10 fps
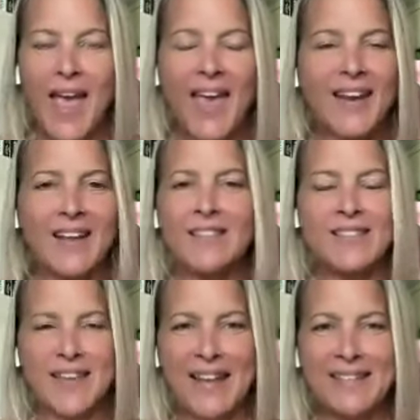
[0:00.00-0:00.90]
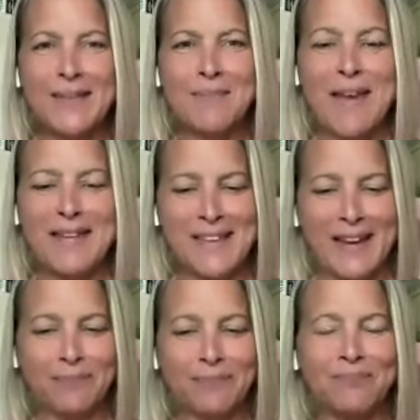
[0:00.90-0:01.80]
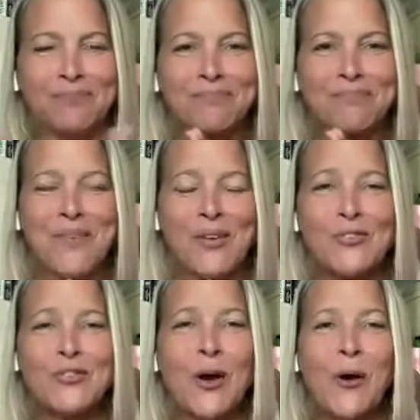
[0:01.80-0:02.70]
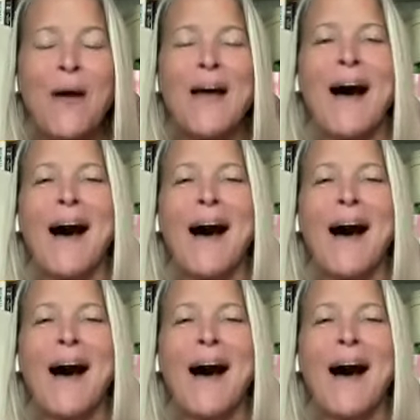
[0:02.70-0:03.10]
And it's amazing. So,